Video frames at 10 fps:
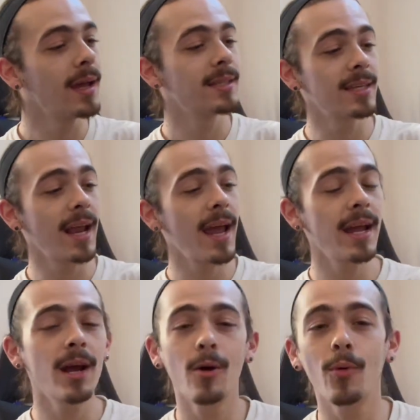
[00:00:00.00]

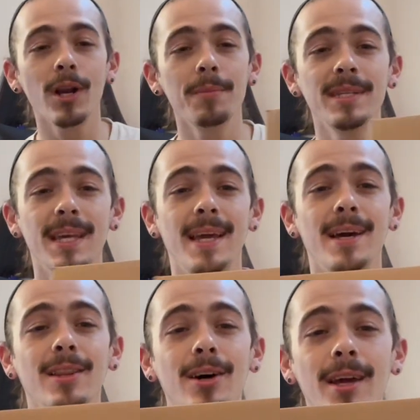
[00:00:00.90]
Today, we're going to be taking a
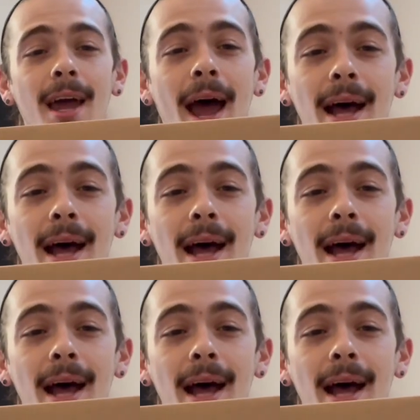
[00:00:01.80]
look